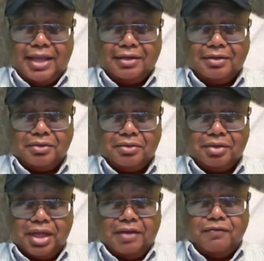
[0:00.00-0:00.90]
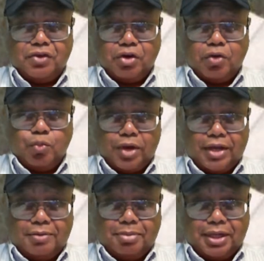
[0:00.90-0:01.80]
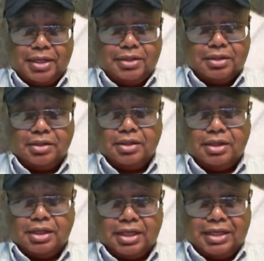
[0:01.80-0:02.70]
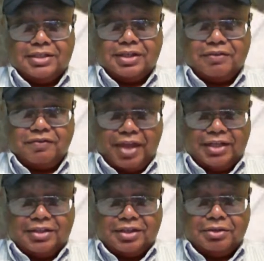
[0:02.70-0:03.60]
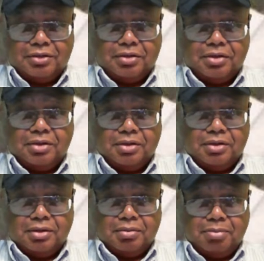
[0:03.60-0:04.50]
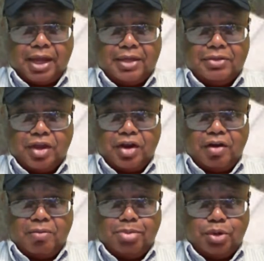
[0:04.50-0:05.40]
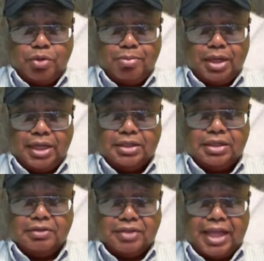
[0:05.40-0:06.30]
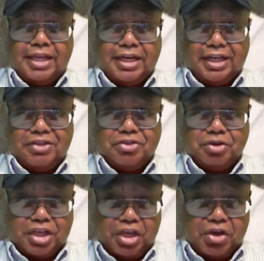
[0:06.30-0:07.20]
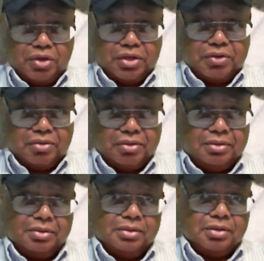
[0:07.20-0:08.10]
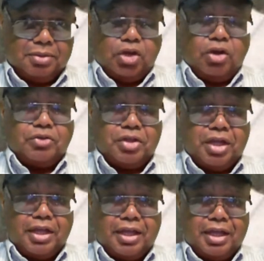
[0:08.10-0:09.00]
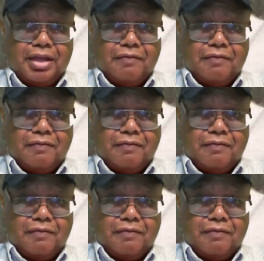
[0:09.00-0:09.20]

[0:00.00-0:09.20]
And if your red blood is infected by their blue blood, they can either kill you because